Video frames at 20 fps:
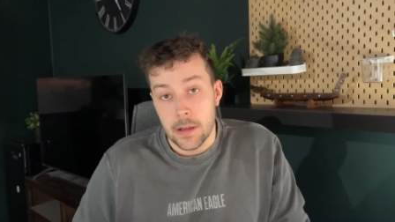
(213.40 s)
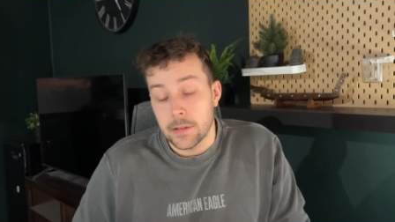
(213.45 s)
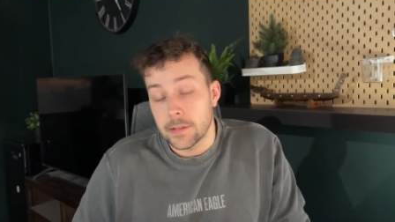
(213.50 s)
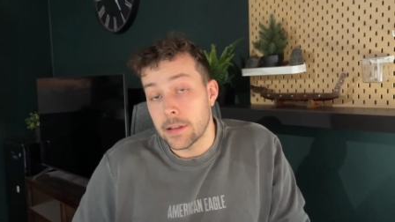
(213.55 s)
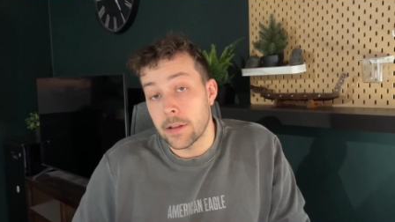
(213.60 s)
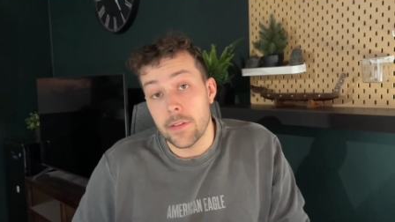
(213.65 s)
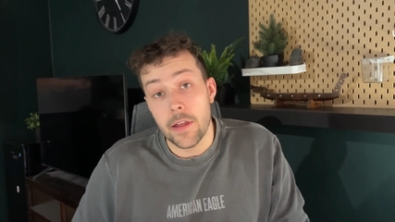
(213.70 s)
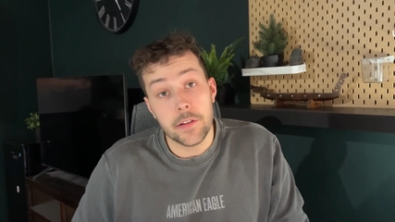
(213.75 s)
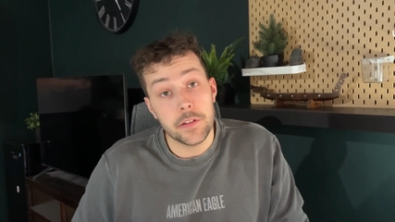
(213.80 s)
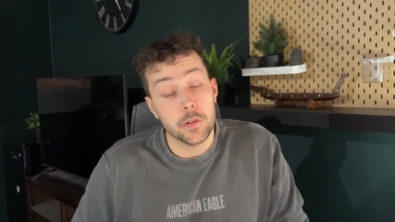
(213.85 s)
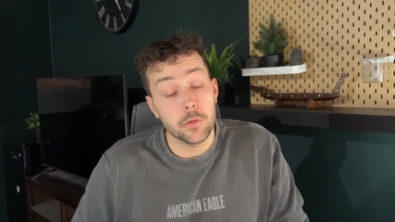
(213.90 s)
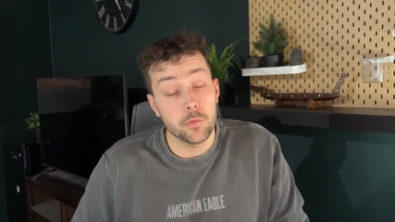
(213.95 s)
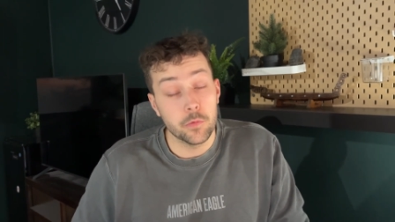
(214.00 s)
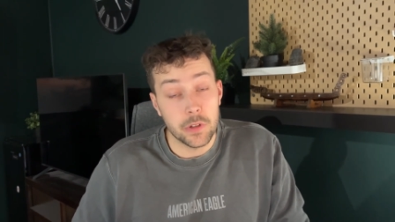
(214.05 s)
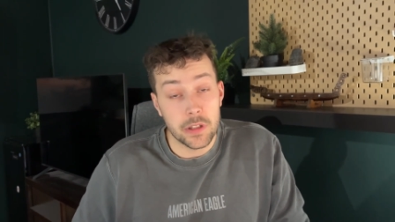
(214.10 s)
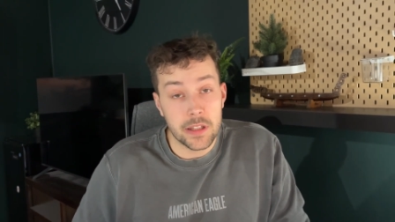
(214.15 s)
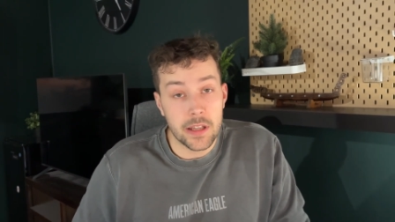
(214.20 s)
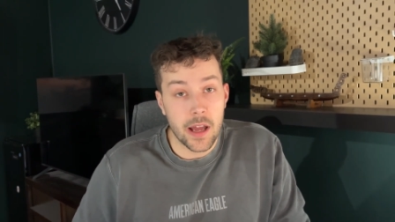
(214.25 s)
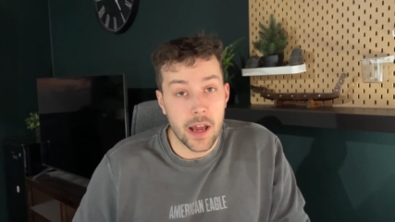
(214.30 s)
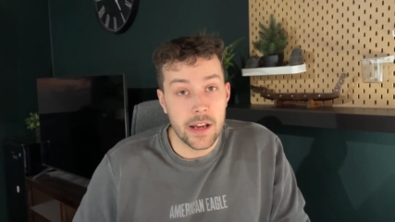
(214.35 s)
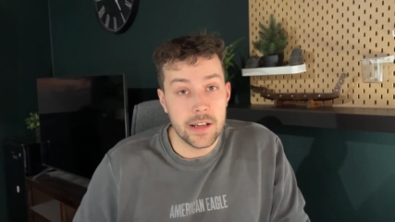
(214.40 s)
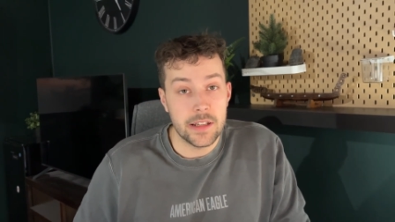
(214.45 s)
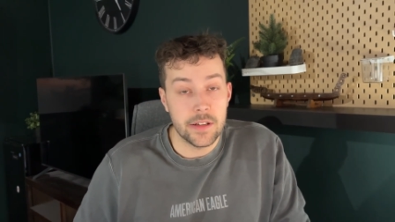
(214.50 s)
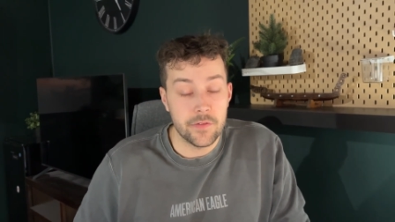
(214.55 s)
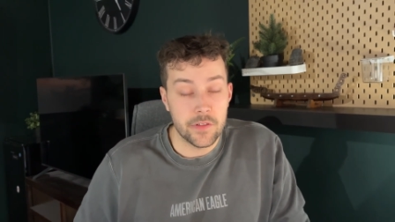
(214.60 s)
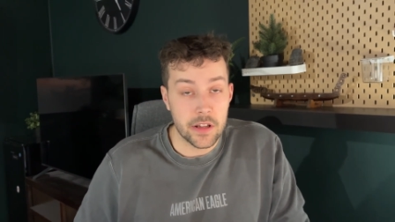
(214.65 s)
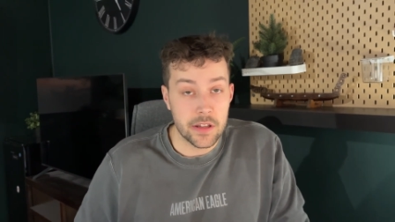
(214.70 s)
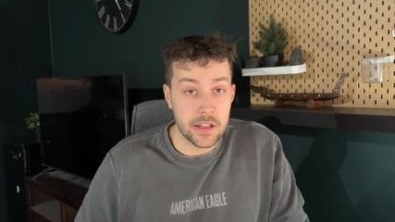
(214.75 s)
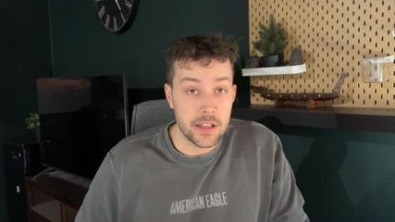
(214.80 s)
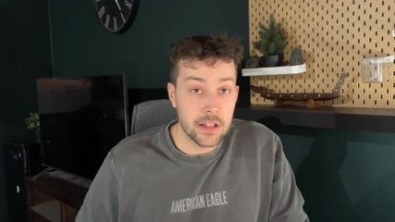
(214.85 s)
Now, that's a really high
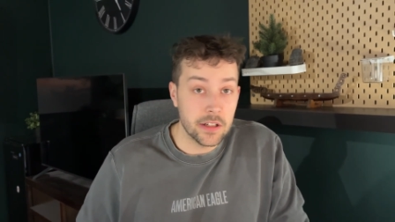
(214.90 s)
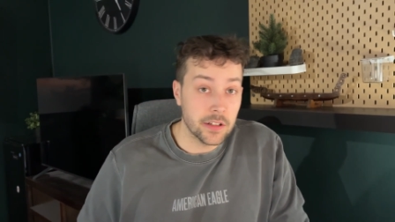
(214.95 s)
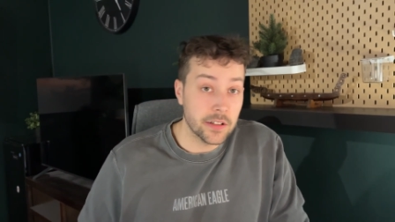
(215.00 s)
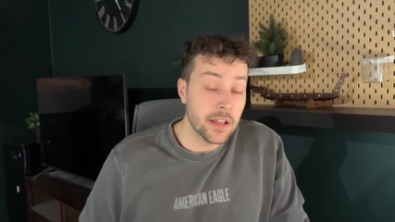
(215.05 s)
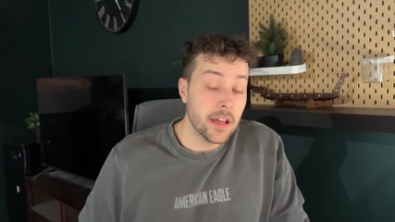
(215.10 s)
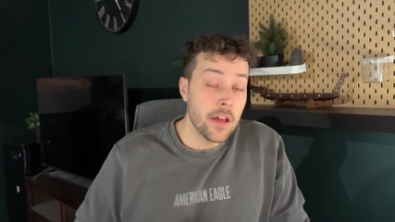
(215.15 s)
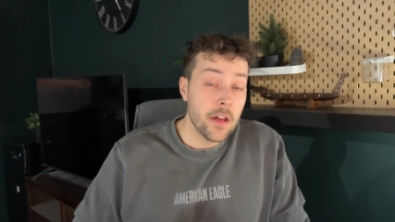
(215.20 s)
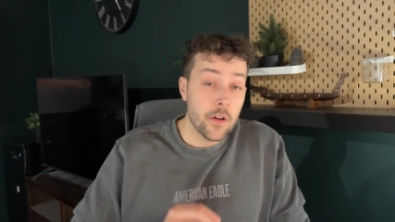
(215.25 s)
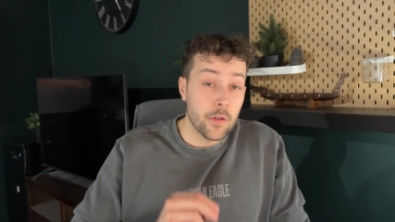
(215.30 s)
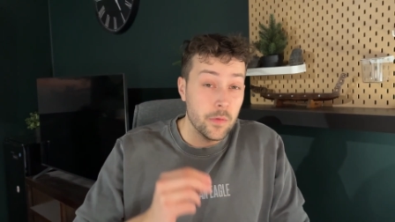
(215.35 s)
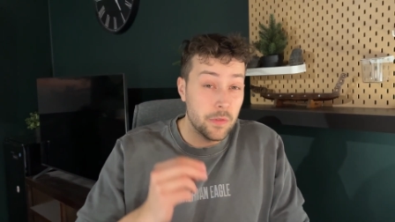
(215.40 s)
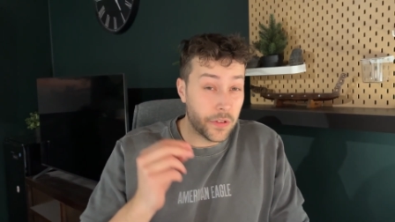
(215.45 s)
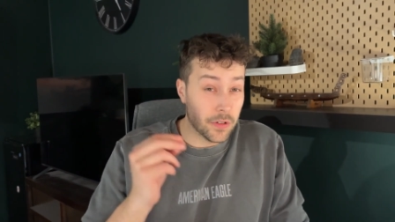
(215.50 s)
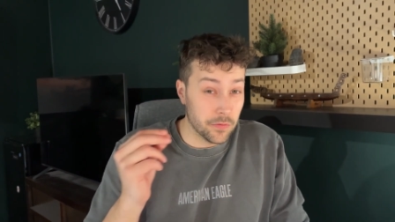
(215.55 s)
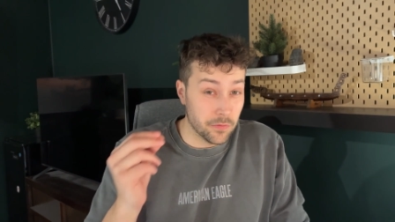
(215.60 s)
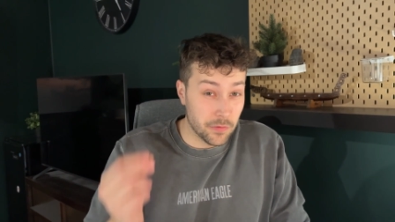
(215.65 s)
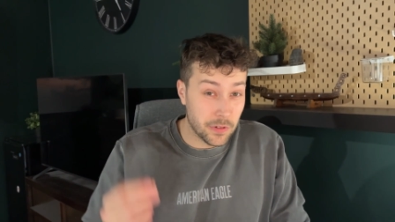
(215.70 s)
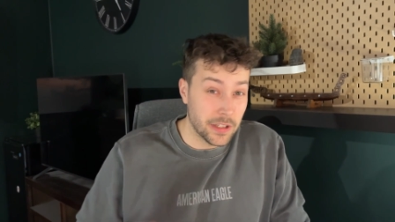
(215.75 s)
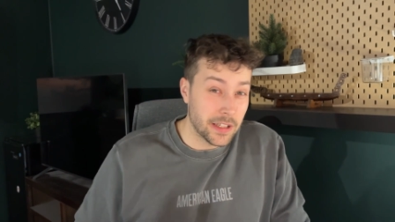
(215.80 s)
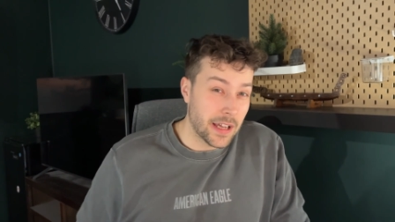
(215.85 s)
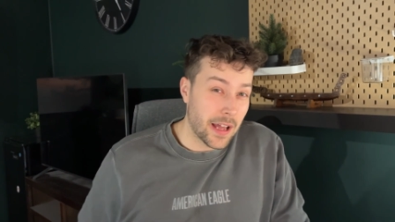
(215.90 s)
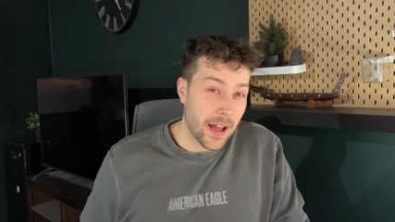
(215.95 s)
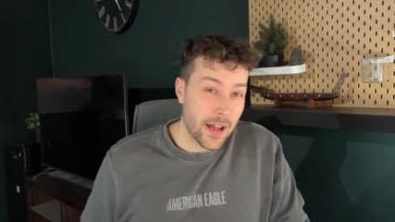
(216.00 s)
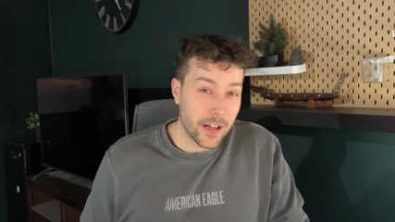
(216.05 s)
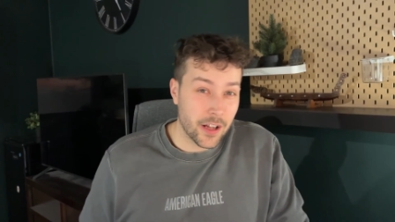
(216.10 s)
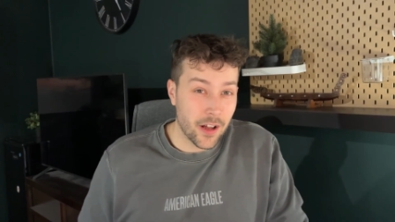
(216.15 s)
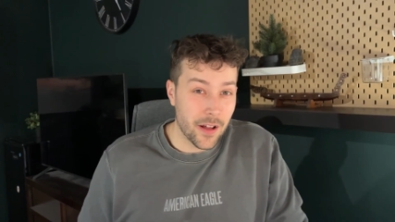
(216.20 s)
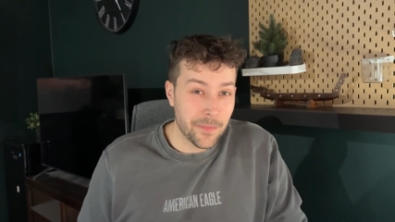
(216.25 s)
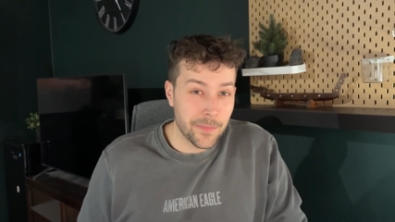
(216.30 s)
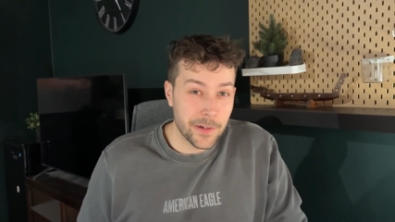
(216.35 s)
dividend yield with a really high
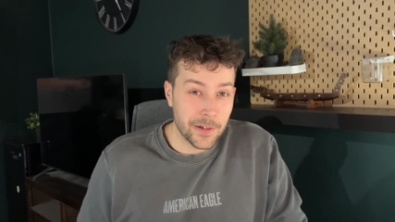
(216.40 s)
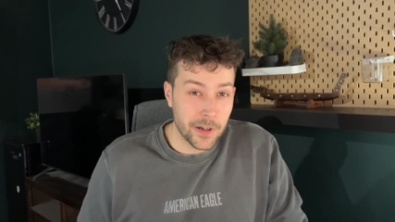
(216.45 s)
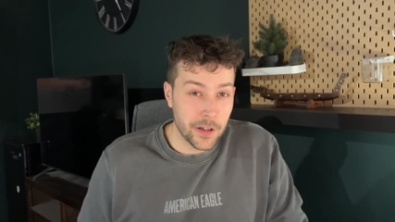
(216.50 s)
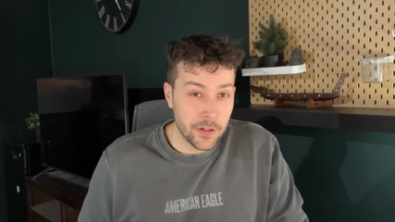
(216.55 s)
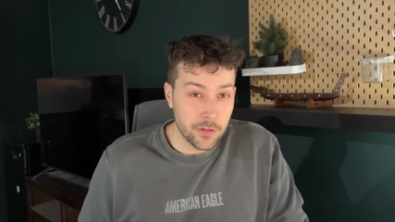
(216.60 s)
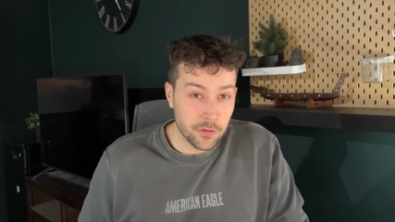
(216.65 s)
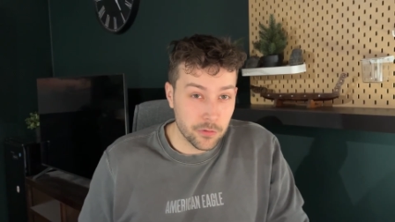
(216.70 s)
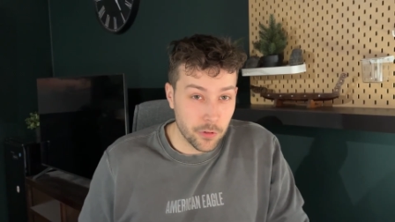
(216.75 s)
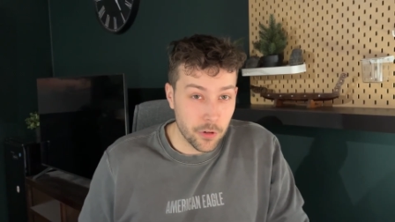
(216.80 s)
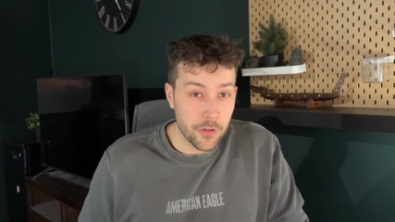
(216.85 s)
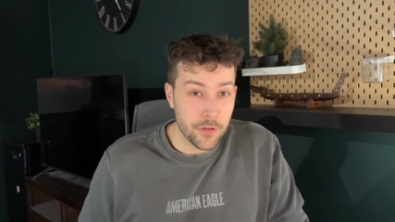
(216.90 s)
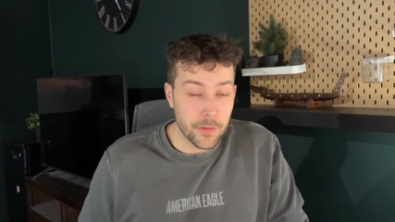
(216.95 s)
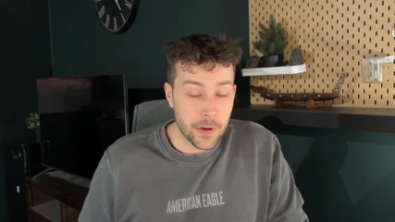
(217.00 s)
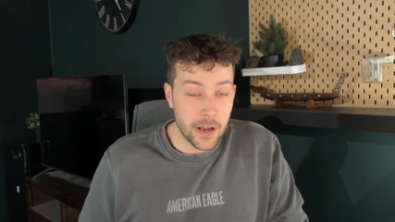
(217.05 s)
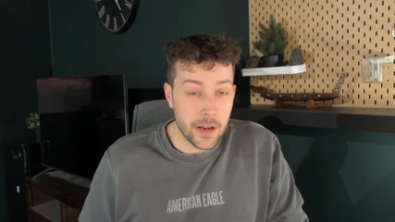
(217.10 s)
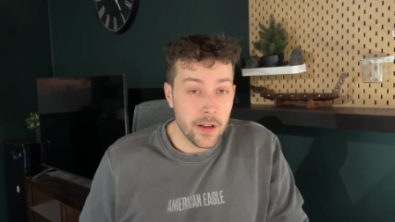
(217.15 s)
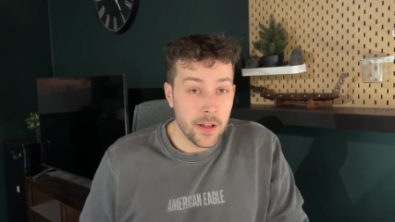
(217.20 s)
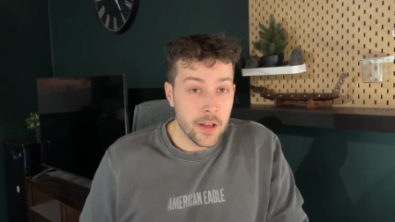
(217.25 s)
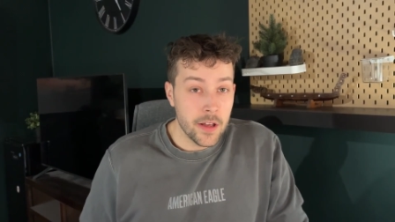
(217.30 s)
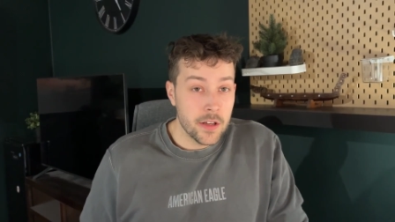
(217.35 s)
compound annual growth rate.